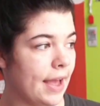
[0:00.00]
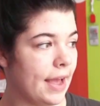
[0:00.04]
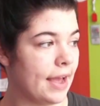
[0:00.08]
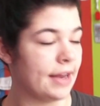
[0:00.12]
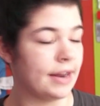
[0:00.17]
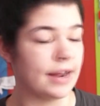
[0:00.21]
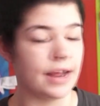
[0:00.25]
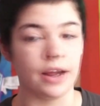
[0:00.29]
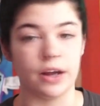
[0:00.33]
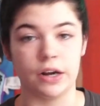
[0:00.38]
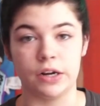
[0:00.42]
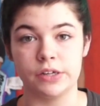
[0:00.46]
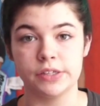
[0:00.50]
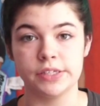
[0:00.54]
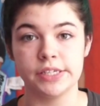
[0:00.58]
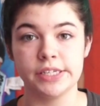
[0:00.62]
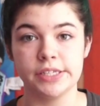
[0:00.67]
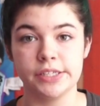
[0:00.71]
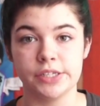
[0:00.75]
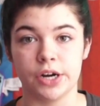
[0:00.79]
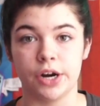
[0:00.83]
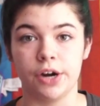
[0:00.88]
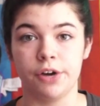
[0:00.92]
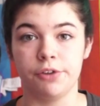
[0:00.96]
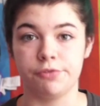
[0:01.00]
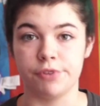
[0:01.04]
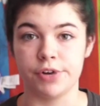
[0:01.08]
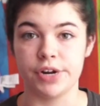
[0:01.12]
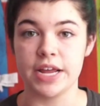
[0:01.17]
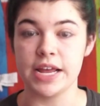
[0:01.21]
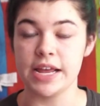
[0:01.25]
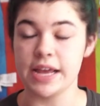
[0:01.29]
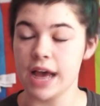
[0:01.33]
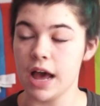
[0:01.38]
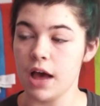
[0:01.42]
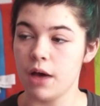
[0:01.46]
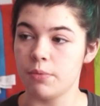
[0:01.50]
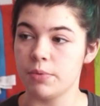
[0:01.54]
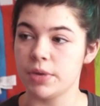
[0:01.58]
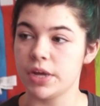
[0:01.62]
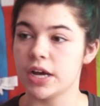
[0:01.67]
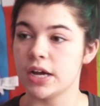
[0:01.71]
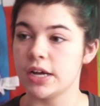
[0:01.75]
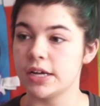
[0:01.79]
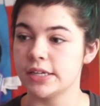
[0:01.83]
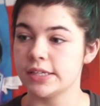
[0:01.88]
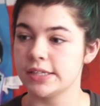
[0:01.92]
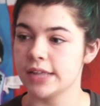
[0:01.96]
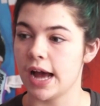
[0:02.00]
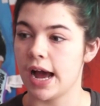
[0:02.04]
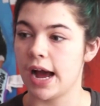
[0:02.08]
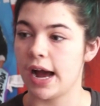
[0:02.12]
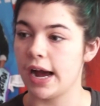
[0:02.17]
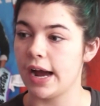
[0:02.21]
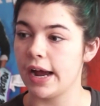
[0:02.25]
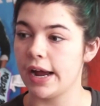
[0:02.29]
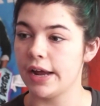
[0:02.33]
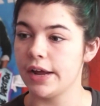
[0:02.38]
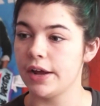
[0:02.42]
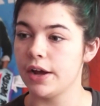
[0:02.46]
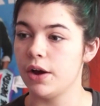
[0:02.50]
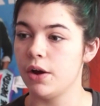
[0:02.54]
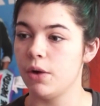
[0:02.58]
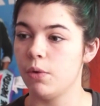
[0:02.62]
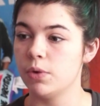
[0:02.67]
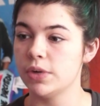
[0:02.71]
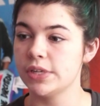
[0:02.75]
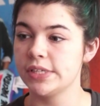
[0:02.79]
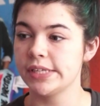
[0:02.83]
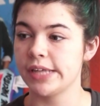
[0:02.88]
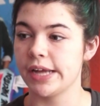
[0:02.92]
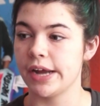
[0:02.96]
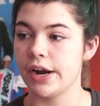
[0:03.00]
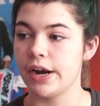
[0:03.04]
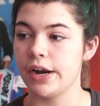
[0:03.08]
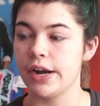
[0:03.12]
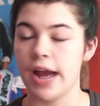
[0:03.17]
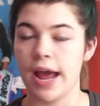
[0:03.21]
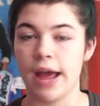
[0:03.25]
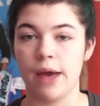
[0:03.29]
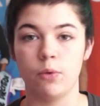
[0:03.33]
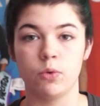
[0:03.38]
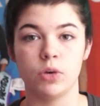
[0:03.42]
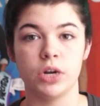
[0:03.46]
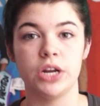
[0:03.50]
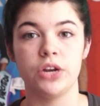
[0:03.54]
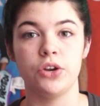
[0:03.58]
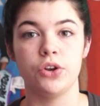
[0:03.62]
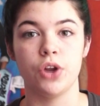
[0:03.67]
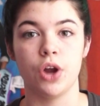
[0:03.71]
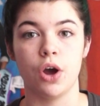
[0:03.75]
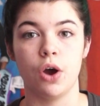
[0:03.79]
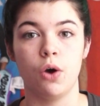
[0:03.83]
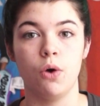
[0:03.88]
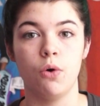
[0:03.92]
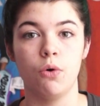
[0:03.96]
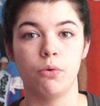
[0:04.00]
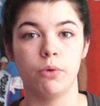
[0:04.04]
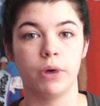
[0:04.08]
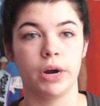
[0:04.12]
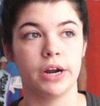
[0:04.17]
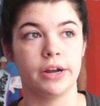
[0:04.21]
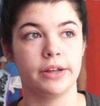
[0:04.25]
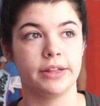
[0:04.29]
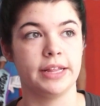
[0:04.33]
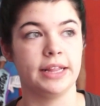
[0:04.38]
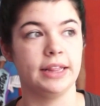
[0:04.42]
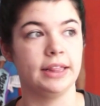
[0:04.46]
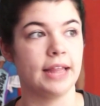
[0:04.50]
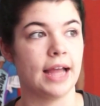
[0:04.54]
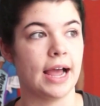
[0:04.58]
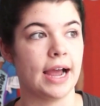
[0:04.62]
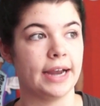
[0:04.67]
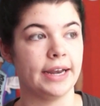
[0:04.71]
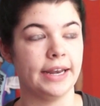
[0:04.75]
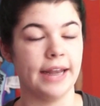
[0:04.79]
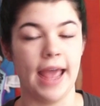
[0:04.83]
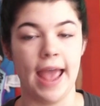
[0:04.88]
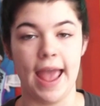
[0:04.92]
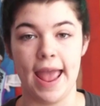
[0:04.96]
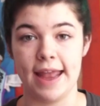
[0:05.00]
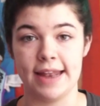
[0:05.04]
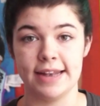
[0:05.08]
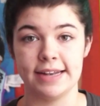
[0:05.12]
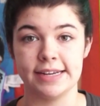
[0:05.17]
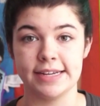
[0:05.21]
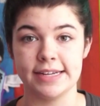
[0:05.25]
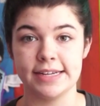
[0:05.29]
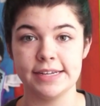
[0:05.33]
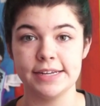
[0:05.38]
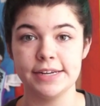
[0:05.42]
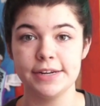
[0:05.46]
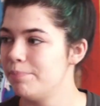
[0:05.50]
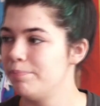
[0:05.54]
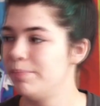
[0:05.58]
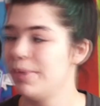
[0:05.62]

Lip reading: and I honestly started freaking out because I was scared I wouldn't know where the line ended.